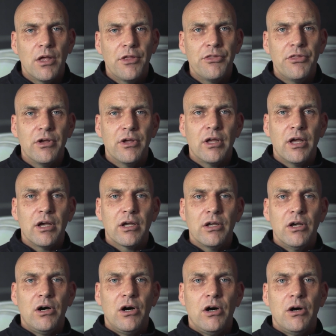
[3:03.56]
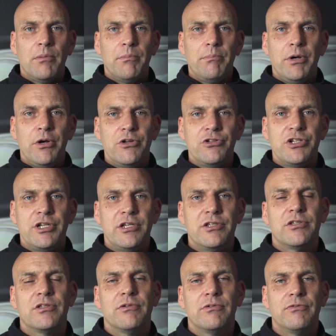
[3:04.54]
that a car
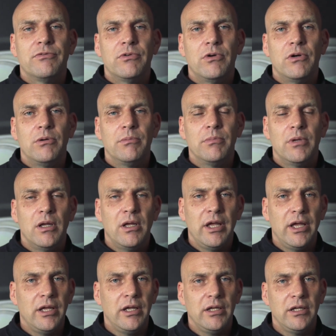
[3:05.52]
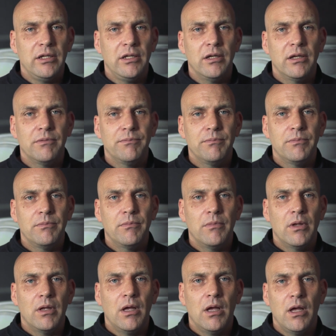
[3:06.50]
purchased from a
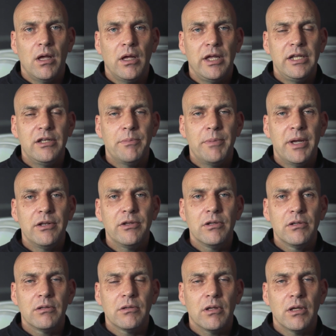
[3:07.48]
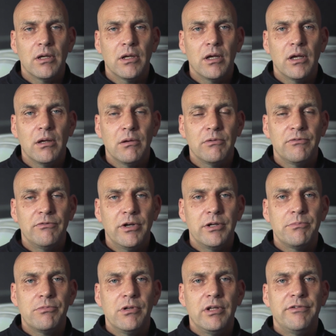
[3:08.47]
independent, very
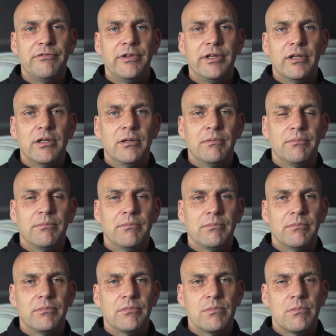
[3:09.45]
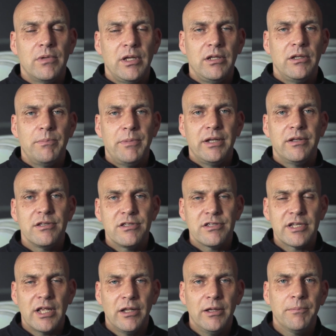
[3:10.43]
prolific independent
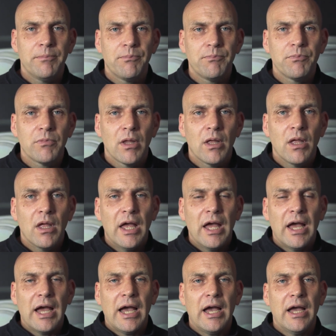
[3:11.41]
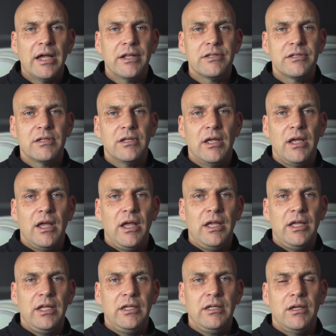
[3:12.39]
seller had
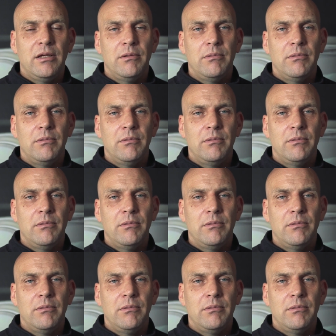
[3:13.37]
a